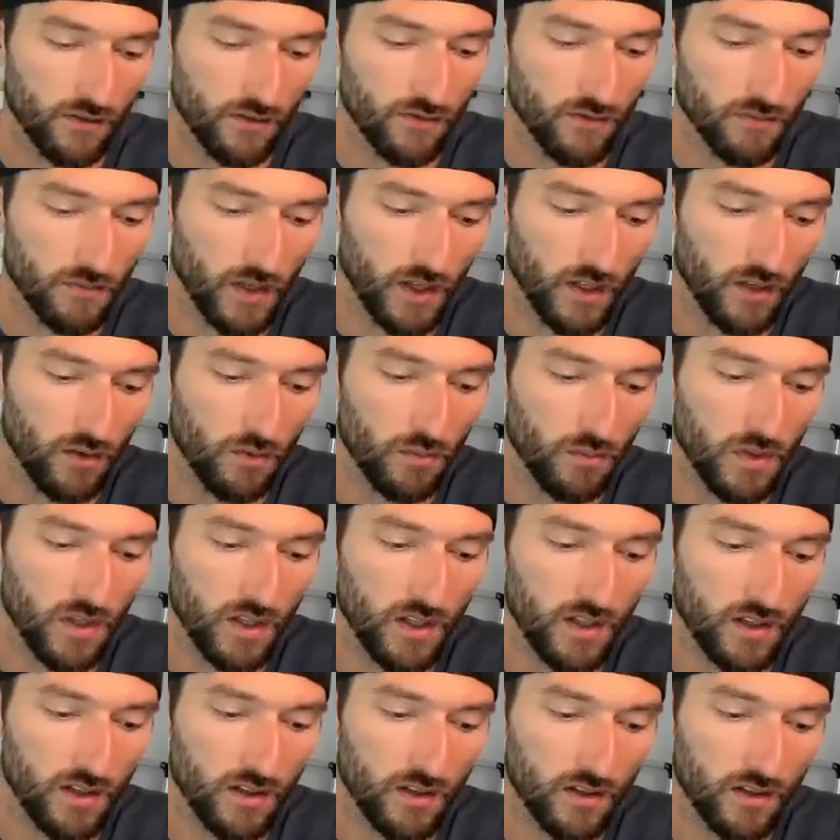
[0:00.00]
from
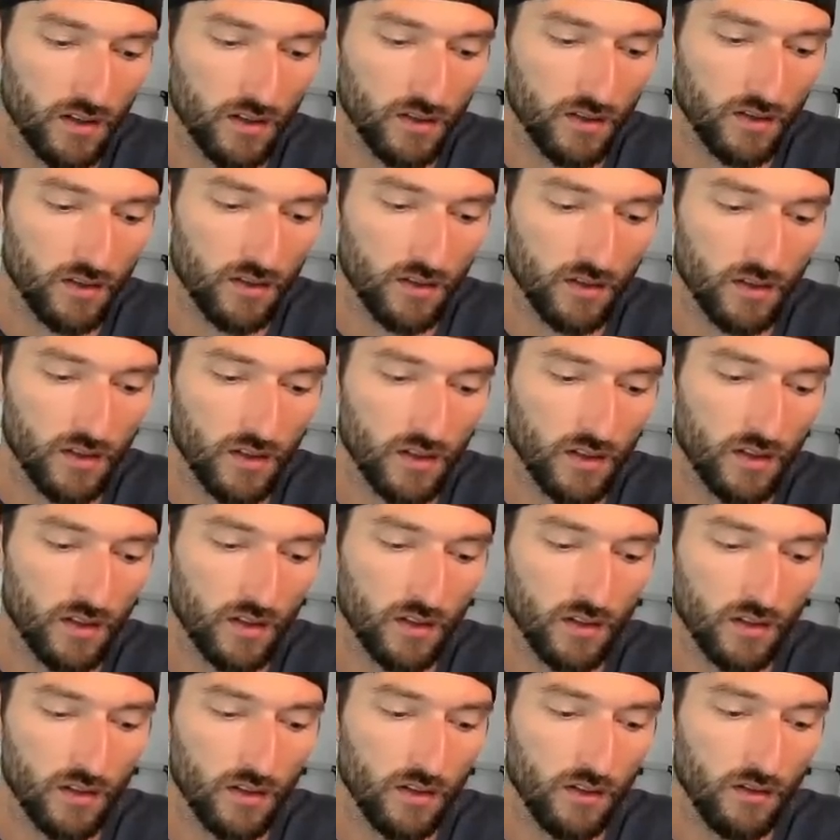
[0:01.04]
LOB.
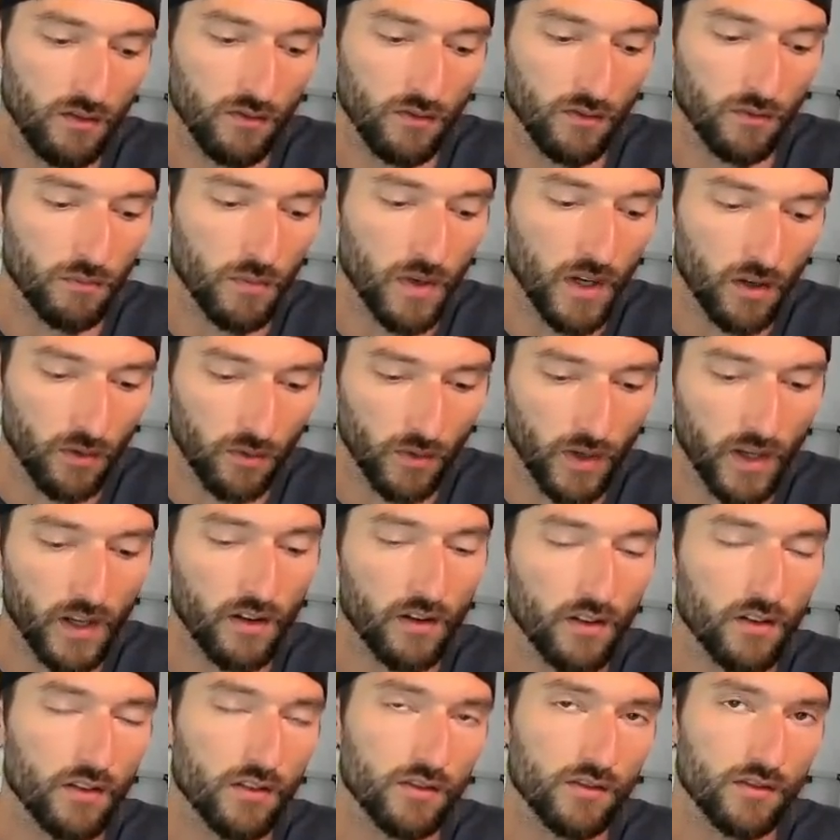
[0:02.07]
There's Metal
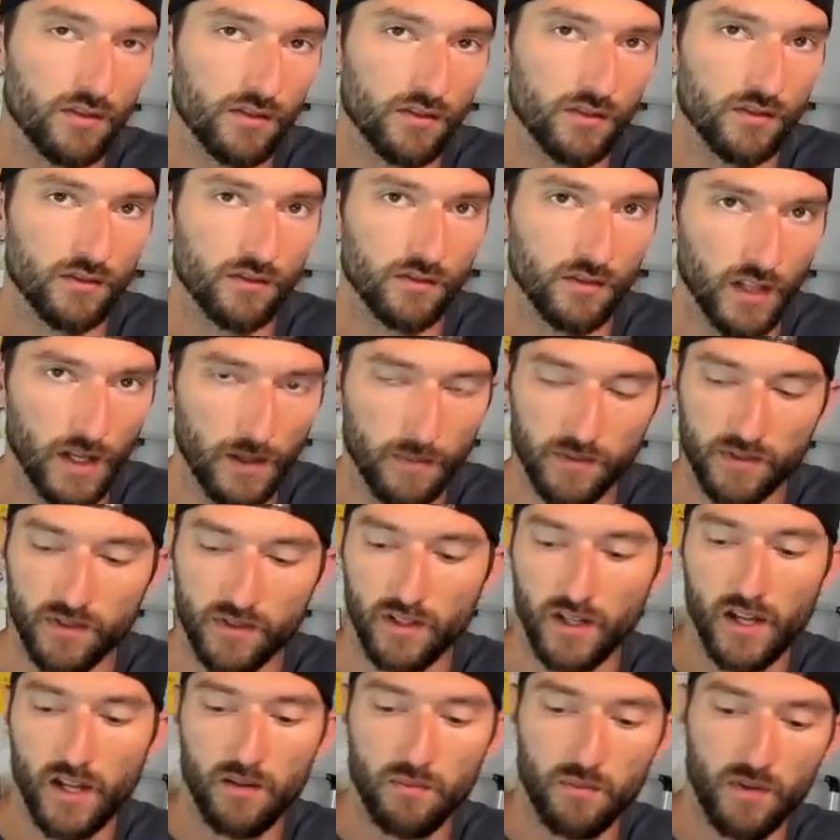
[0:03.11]
Raiders, Labyrinth
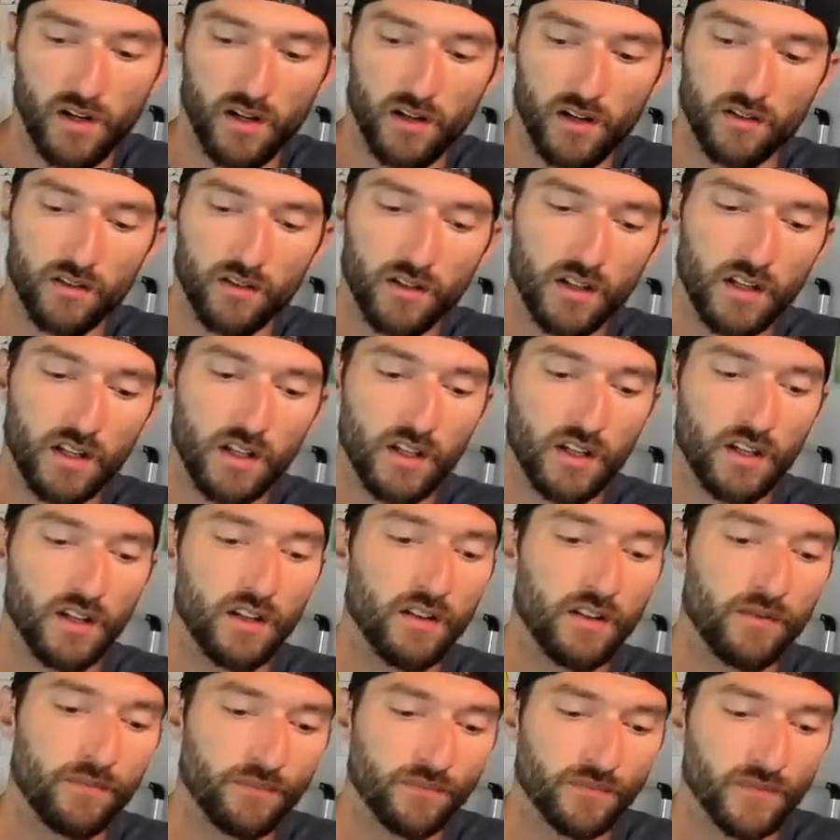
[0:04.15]
of Nightmare,
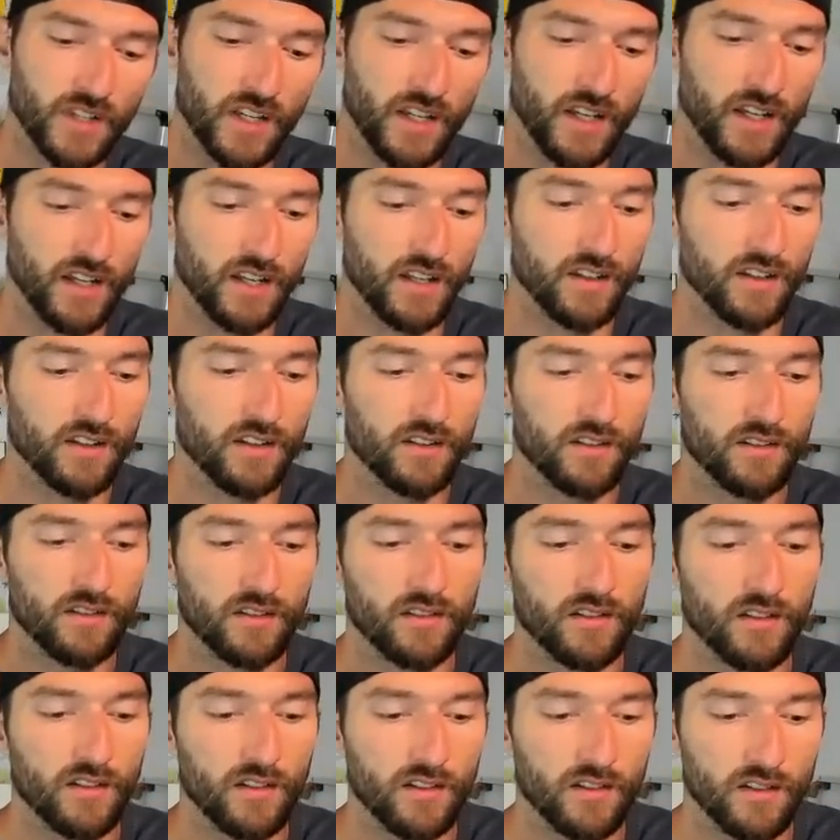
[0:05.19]
and
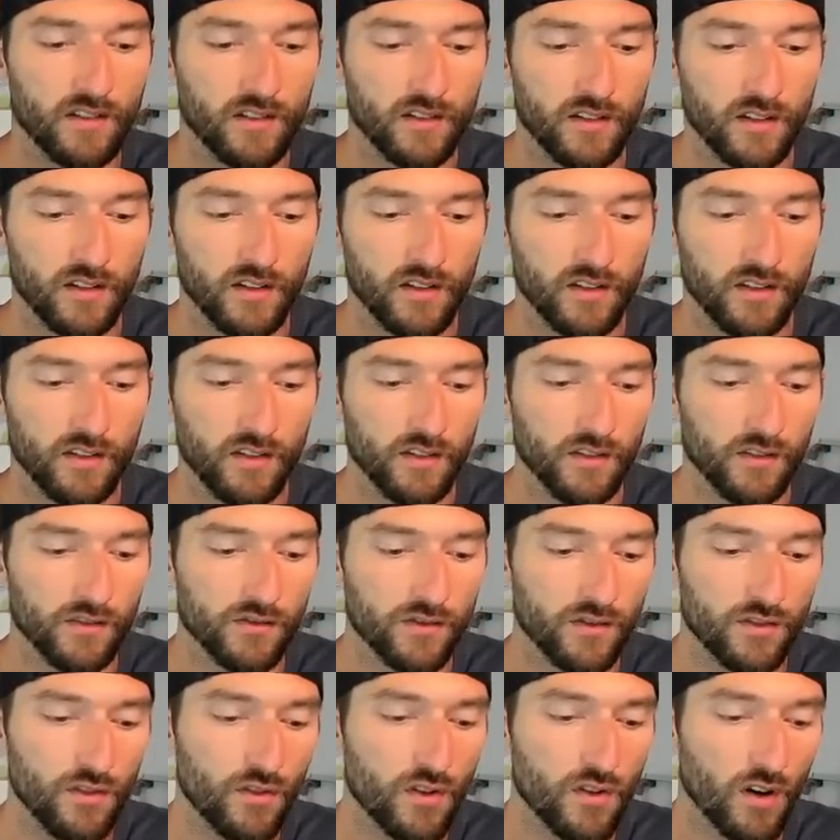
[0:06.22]

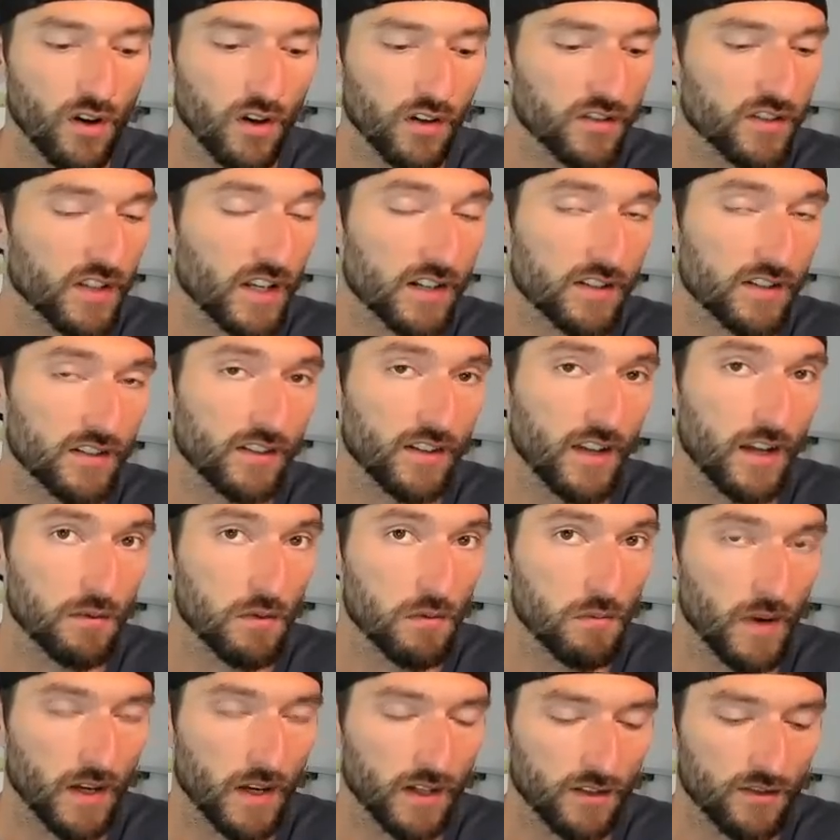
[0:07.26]
there's two cards that actually take
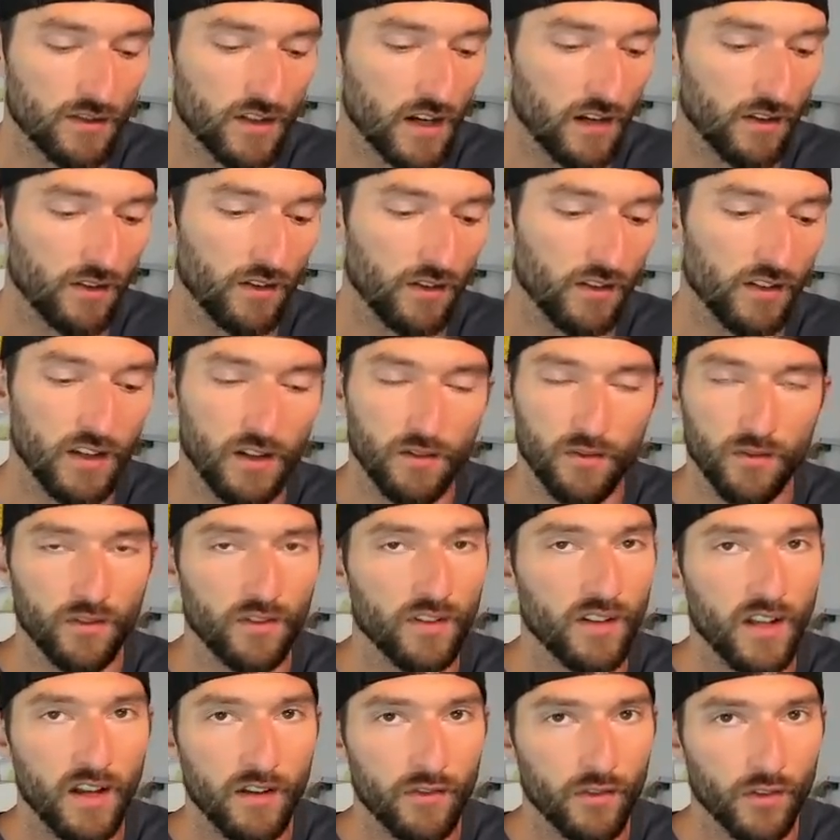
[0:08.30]
me back to childhood that were
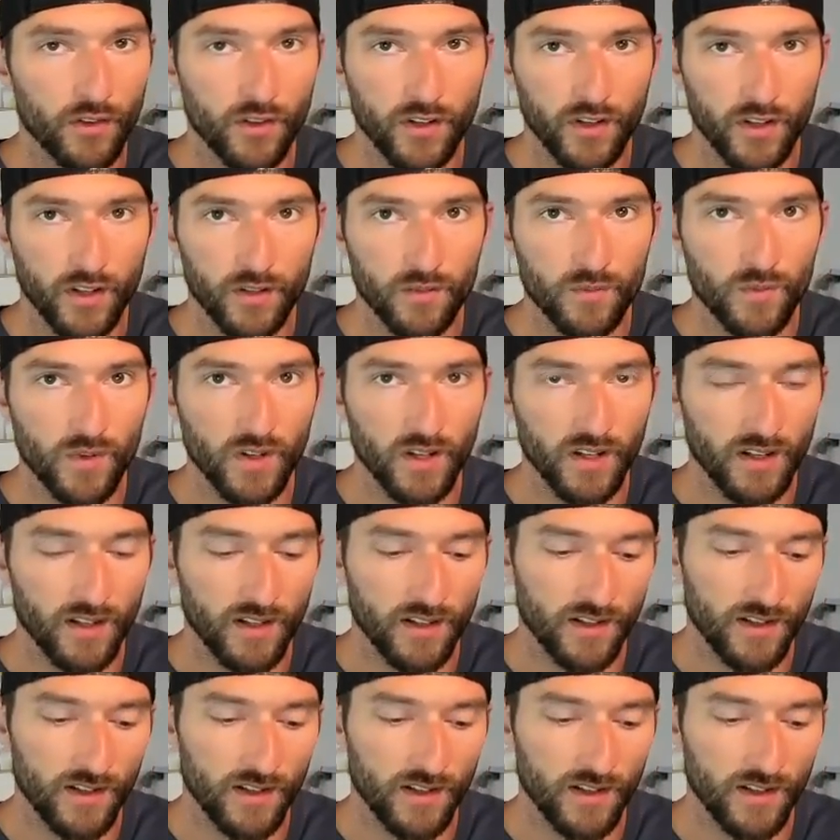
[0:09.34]
never good, but